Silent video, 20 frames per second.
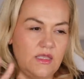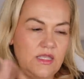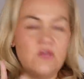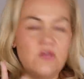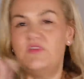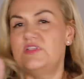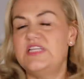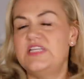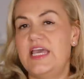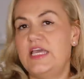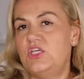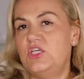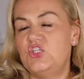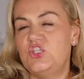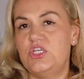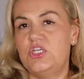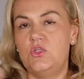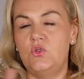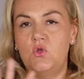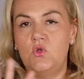
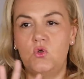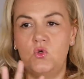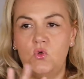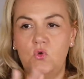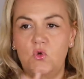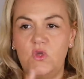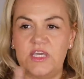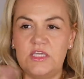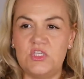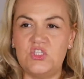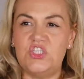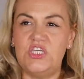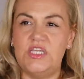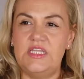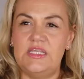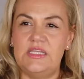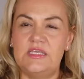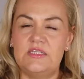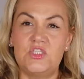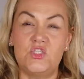irritation or
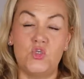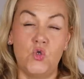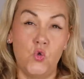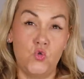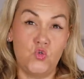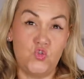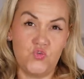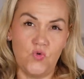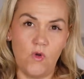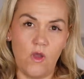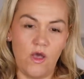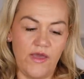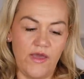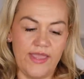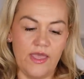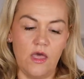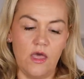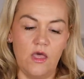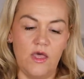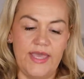itchiness or
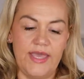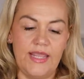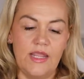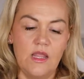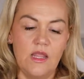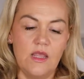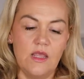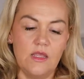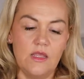dry eye,